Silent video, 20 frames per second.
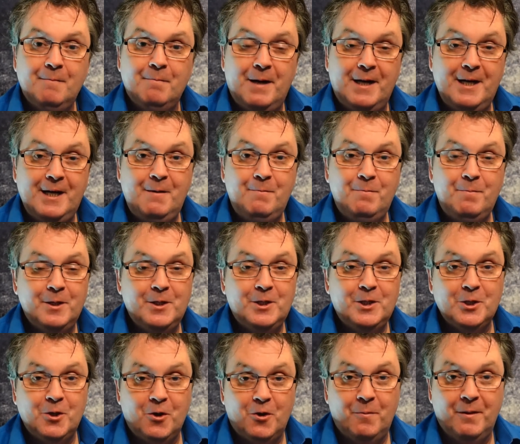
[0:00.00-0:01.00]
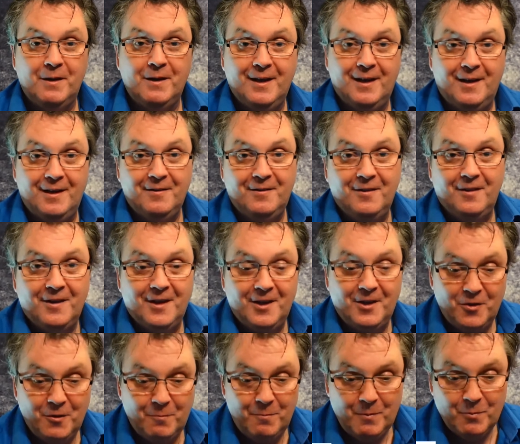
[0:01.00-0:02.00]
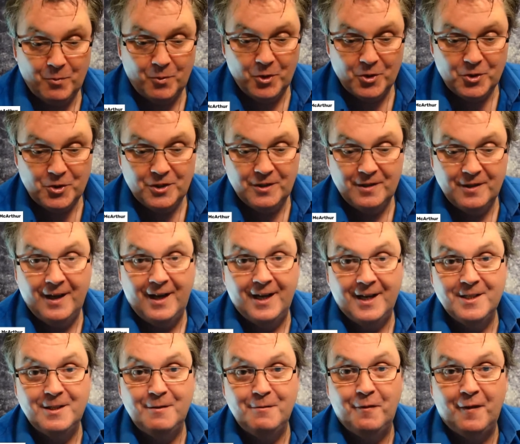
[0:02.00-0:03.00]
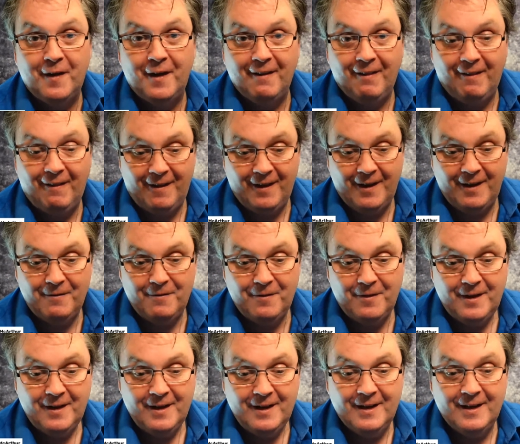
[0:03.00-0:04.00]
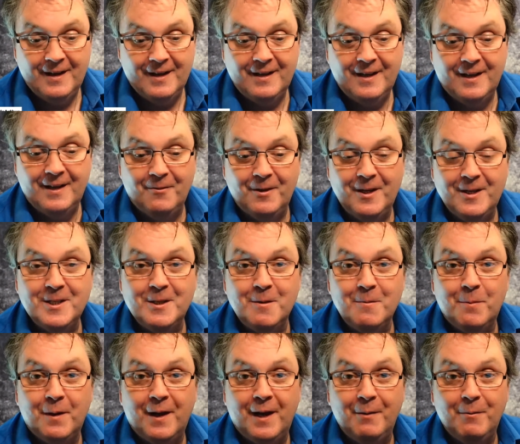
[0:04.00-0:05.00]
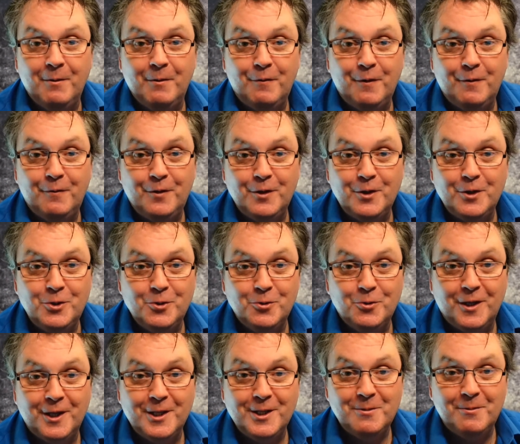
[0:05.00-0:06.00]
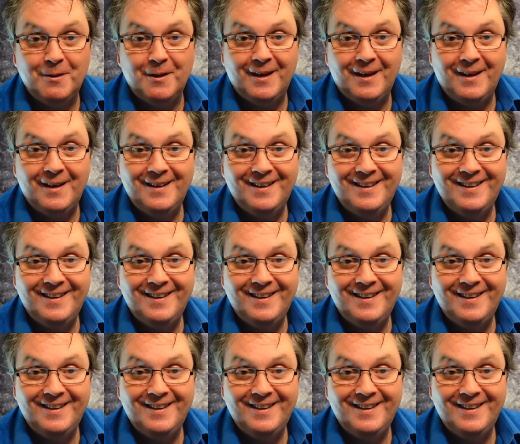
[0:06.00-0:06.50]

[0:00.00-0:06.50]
My name is Scott McArthur, and you've been watching Artifact Live, and I can't wait to come back with the fiftieth show next week.